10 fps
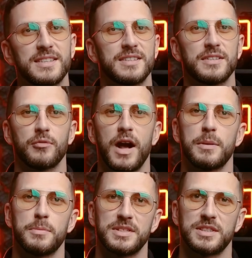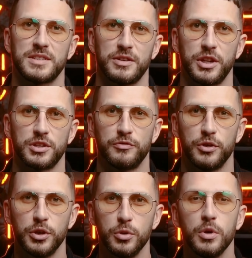this is the right business direction for
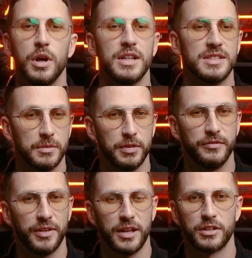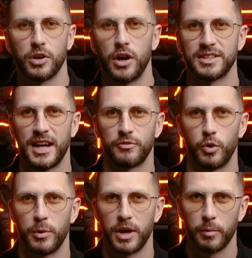you, simply fill out the contact
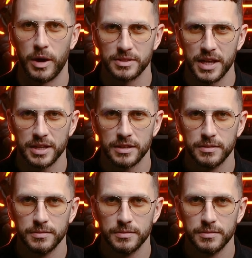form on our website,